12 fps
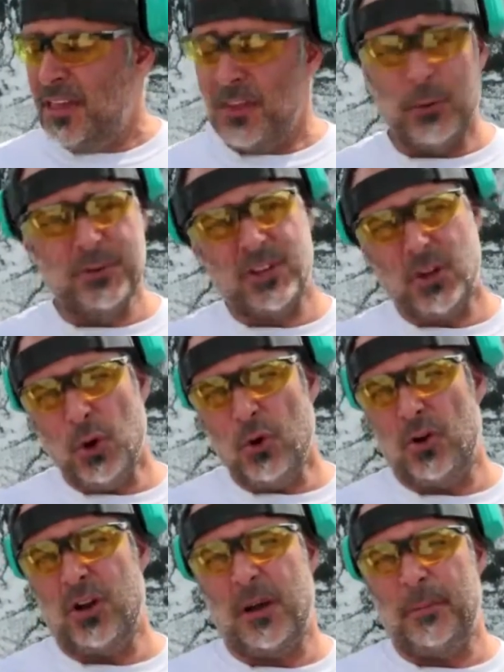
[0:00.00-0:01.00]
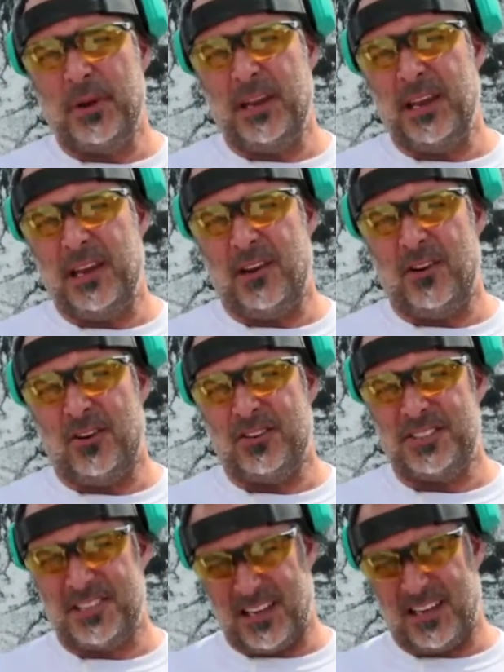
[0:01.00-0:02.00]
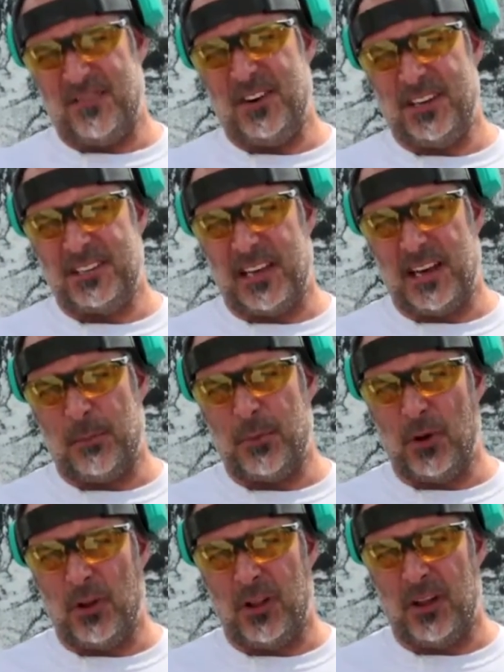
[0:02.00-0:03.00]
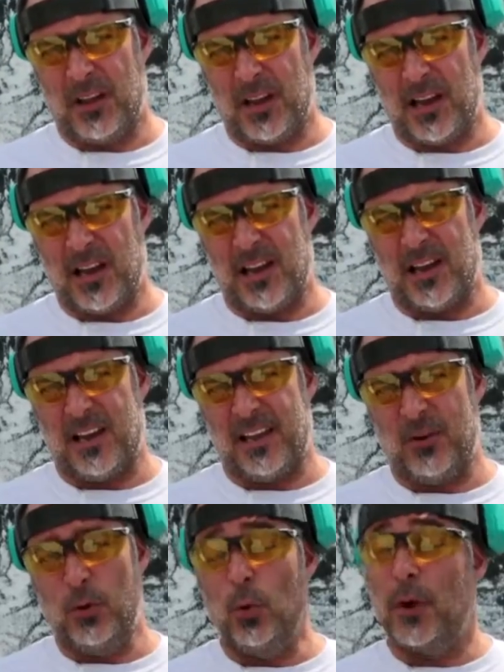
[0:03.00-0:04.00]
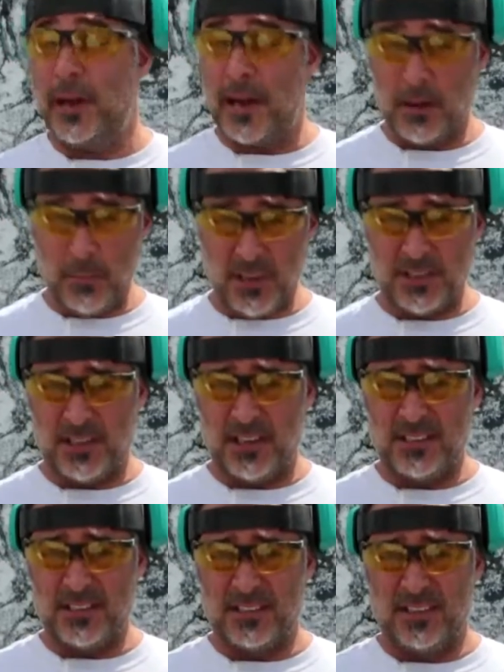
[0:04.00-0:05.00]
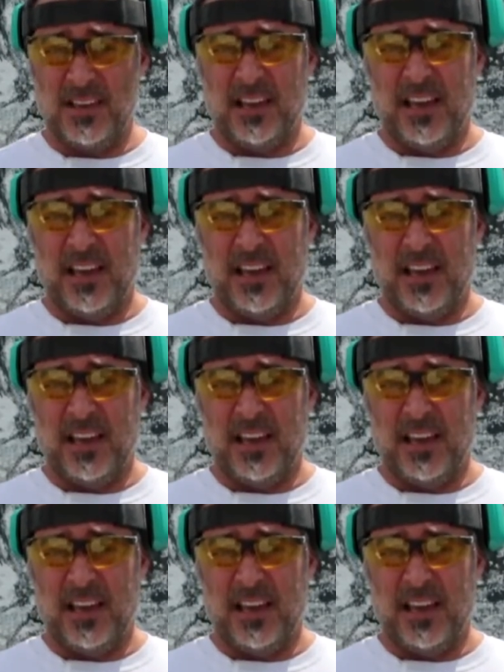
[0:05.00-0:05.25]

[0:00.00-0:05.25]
There was a local company here, just to give an example, uh, who went out of business.